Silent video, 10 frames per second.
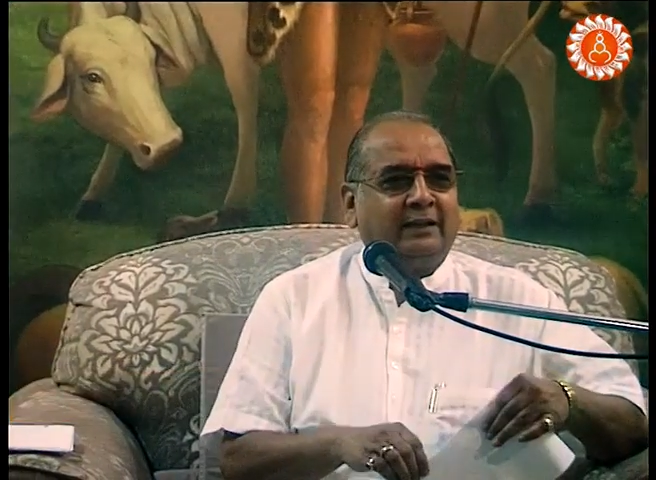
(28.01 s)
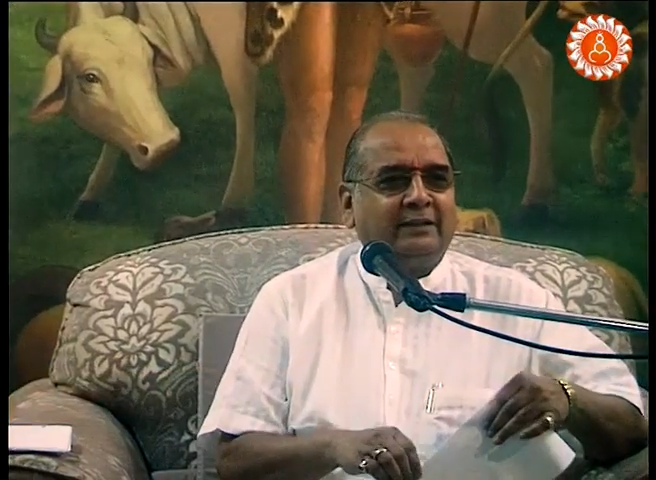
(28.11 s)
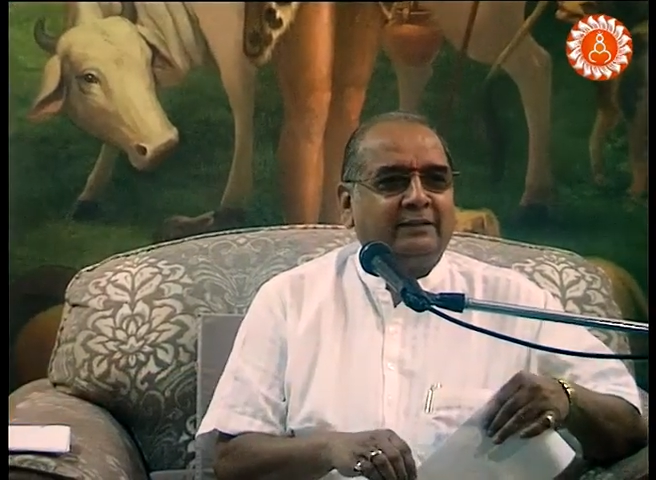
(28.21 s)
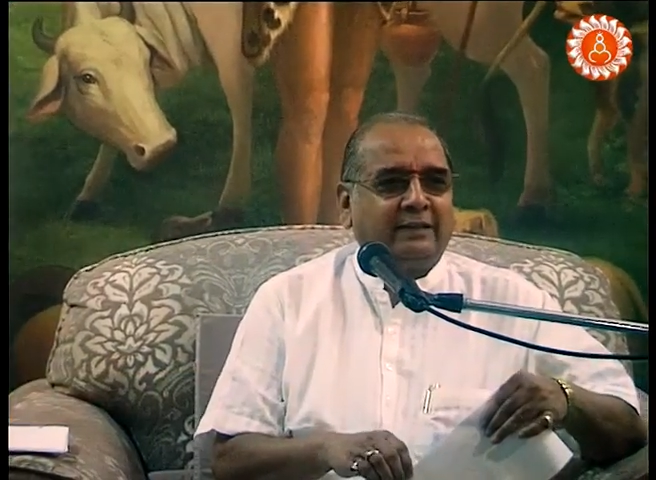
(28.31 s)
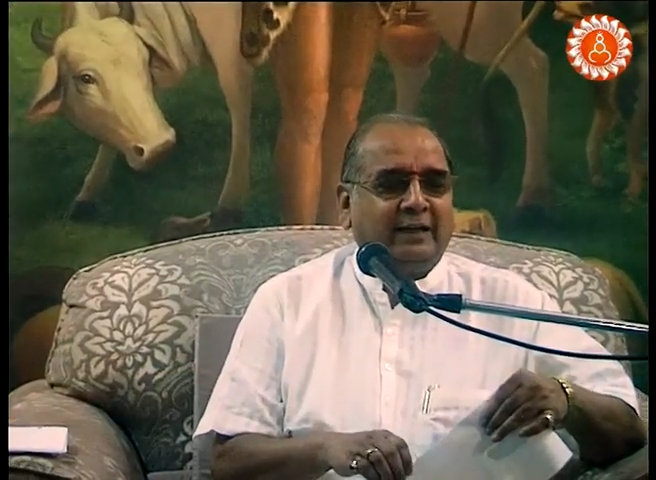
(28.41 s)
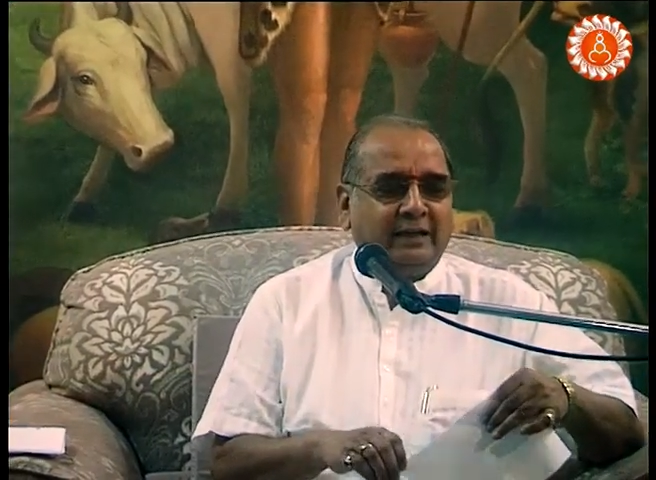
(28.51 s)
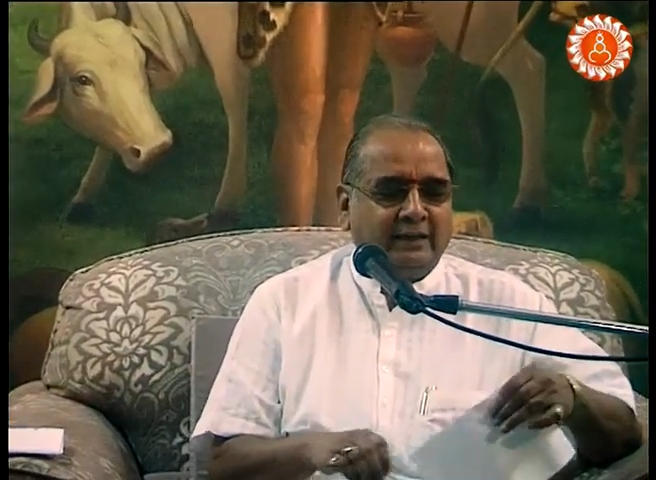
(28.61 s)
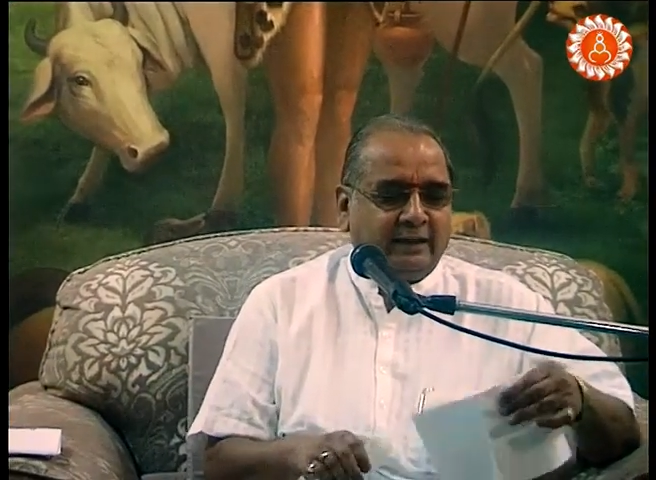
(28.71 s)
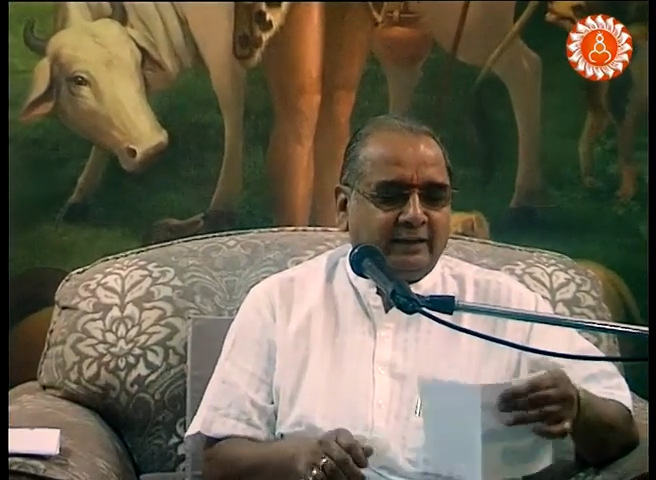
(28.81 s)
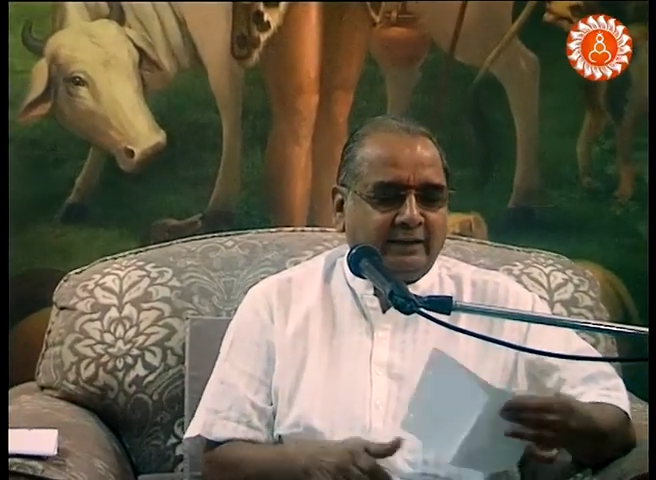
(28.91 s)

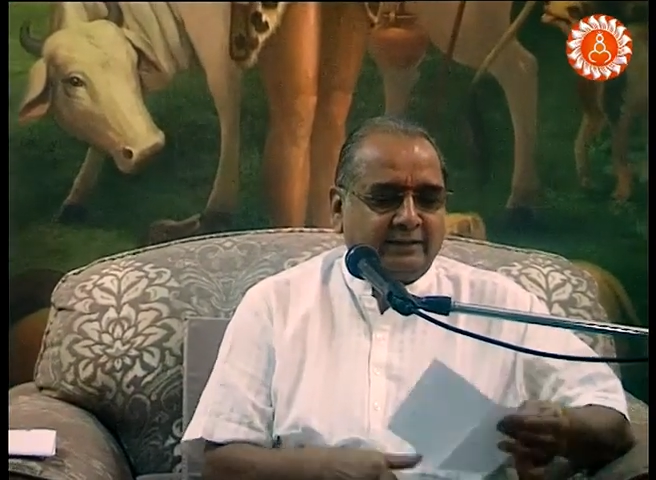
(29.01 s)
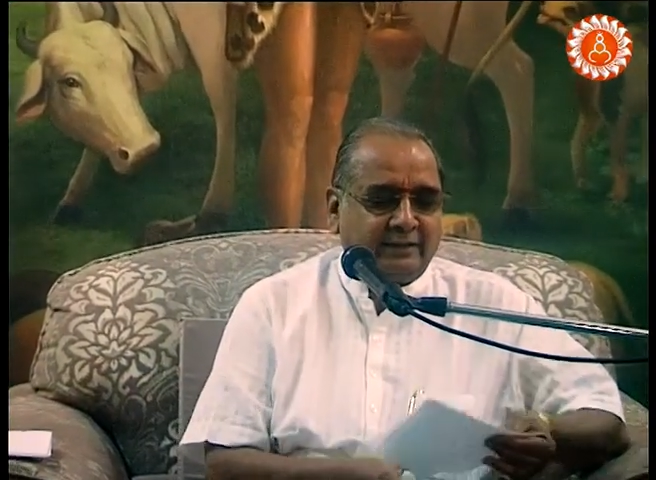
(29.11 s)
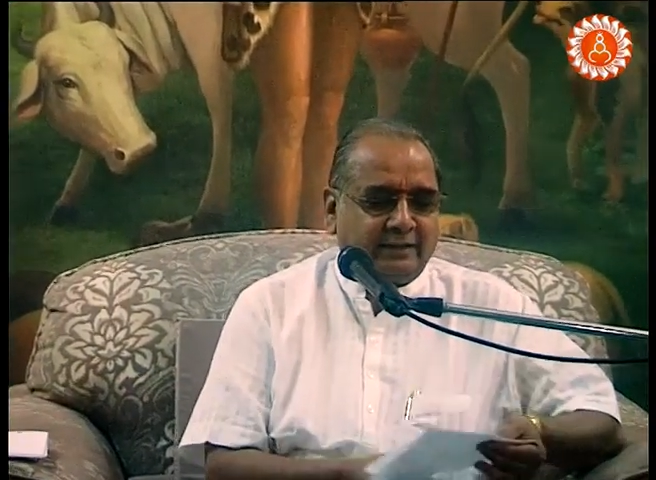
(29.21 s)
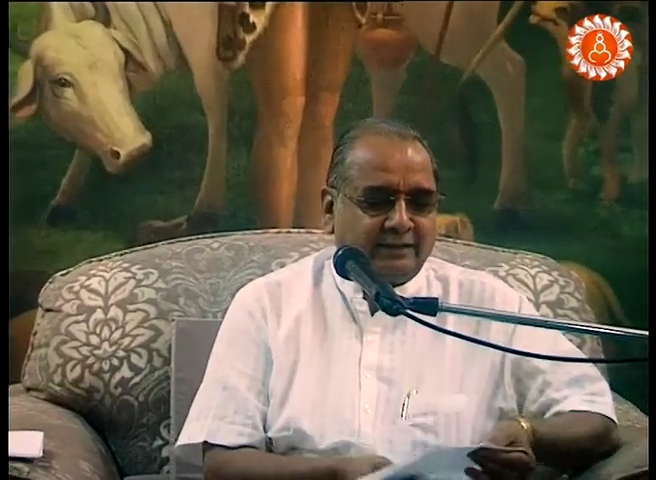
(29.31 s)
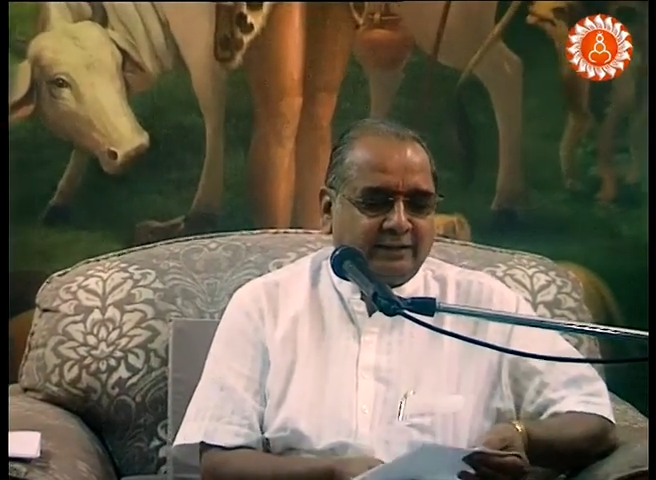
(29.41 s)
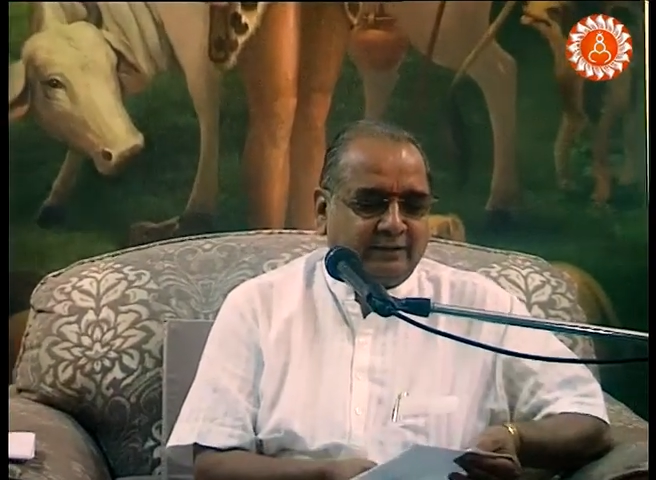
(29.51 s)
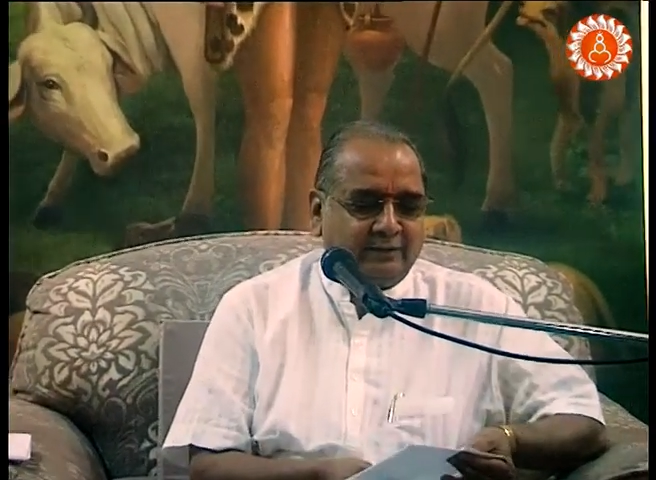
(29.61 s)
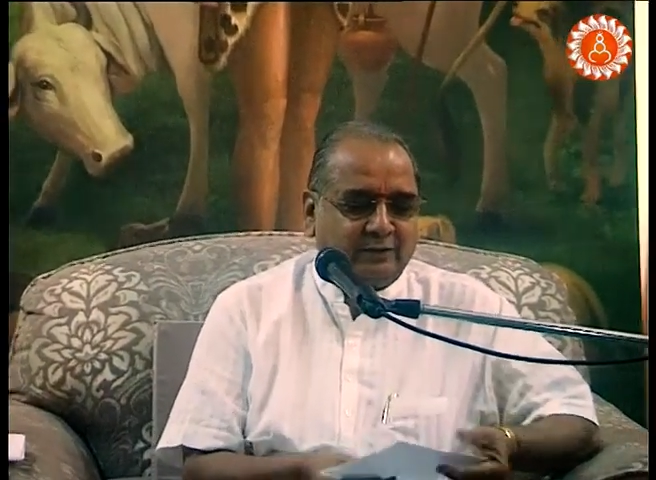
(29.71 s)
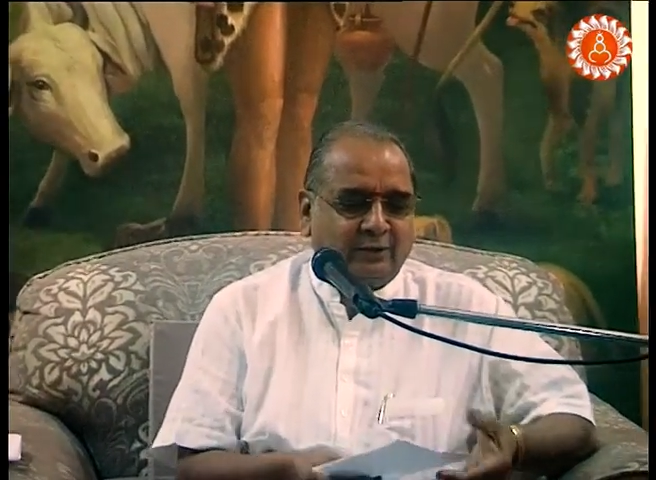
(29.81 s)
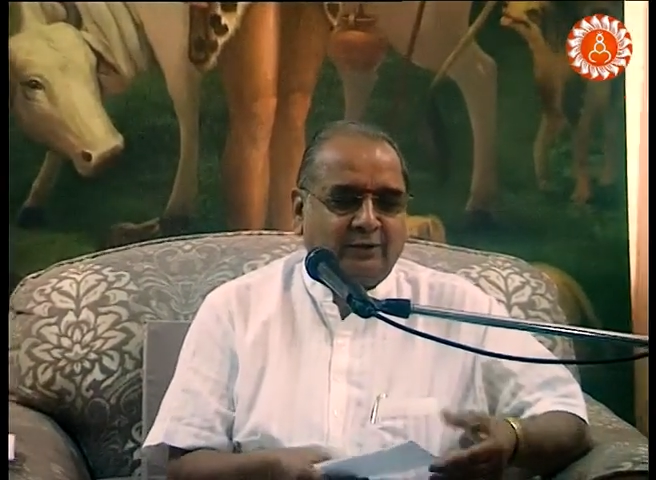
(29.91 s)
understanding and
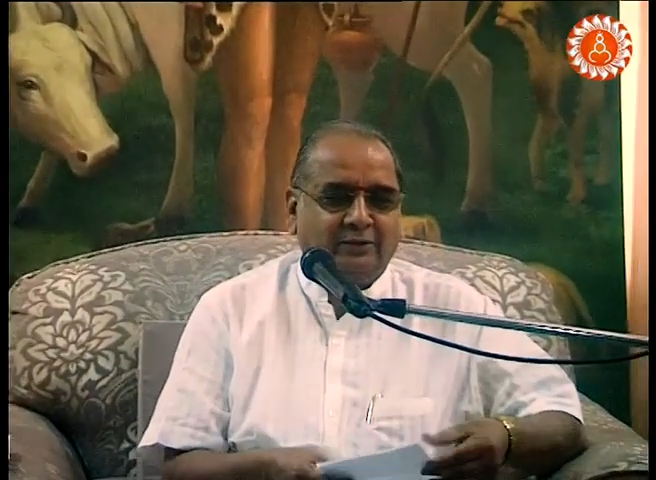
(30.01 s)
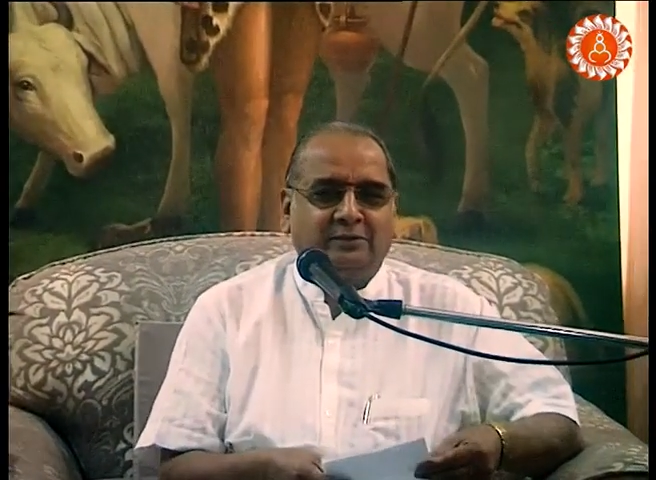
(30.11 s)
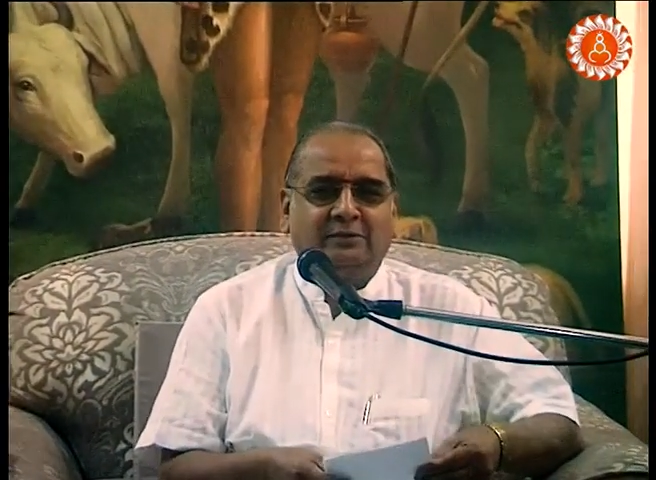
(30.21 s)
restrictions, or